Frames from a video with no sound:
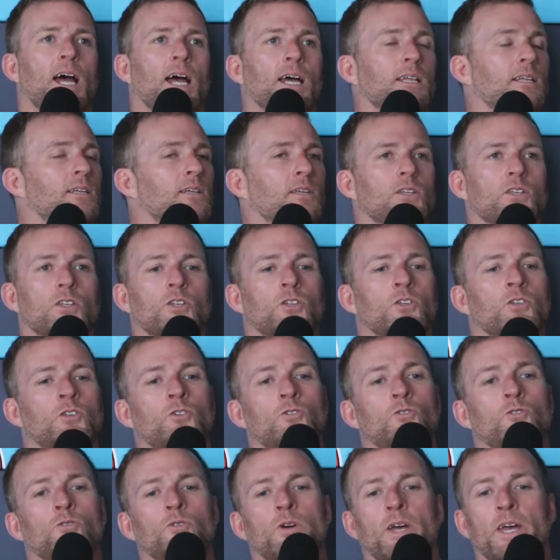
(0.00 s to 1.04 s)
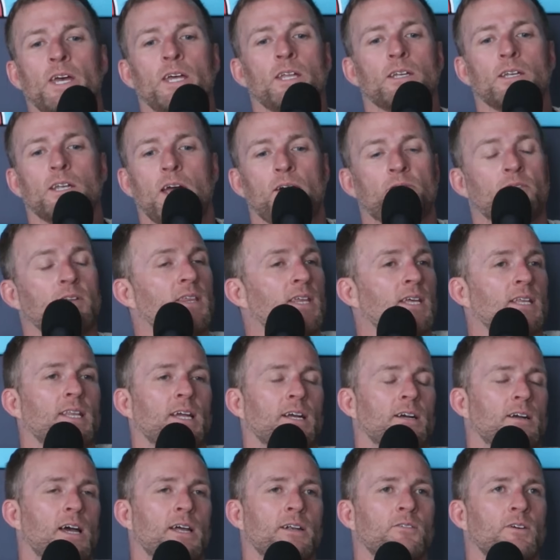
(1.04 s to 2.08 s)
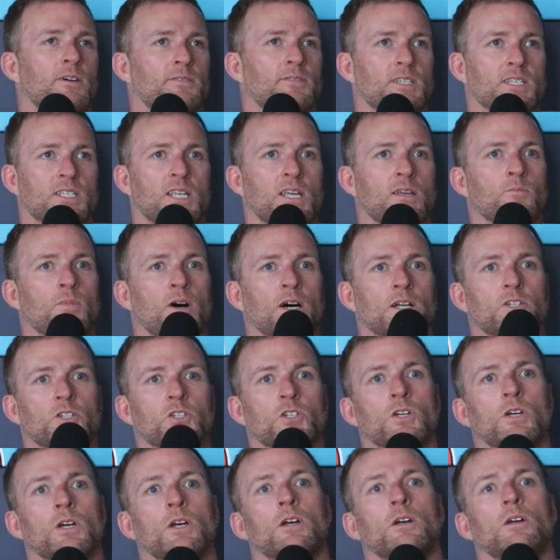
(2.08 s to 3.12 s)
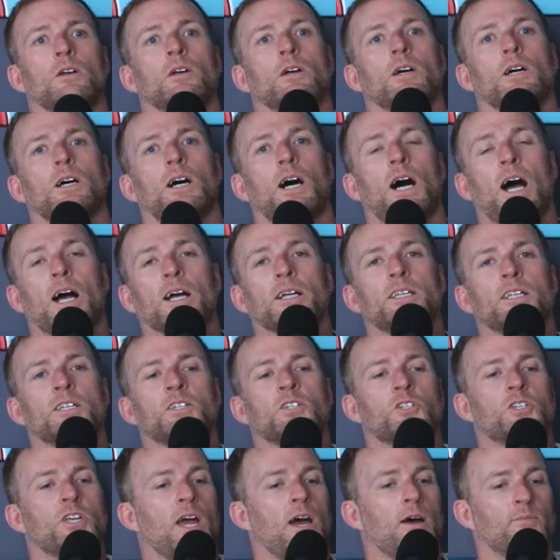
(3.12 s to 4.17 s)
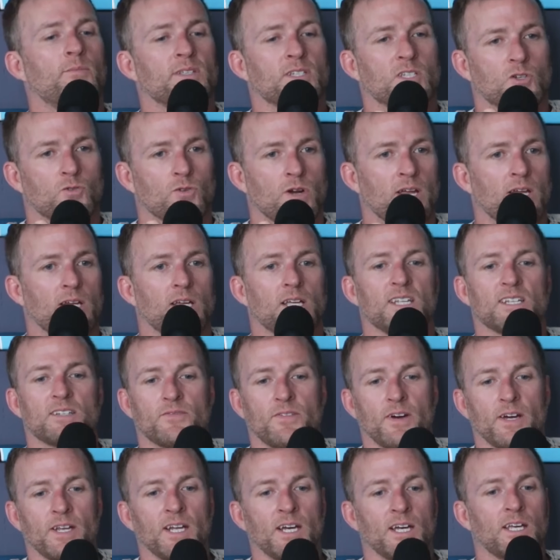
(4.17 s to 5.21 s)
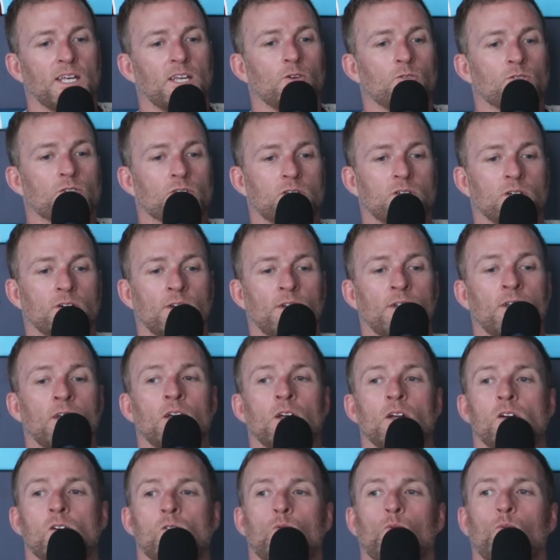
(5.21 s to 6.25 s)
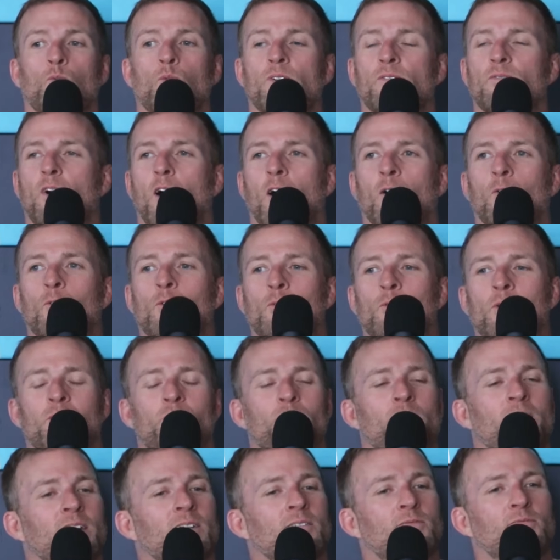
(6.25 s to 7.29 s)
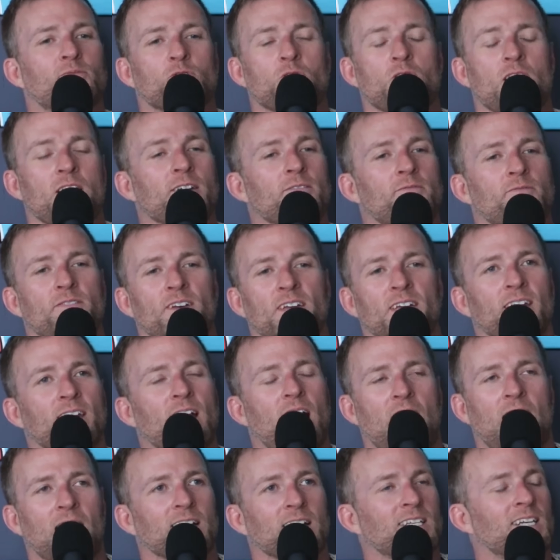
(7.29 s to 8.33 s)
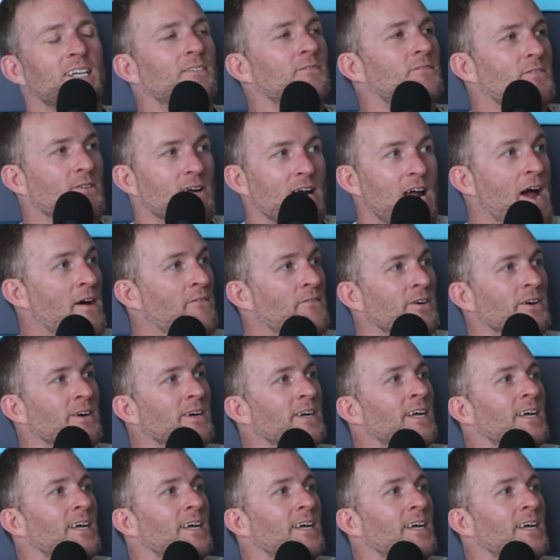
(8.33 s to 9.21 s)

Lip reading: You hit everything there. I don't have to say much. Ogden's jab is great. His fight IQ is good. We've been trying to fade Ogden forever.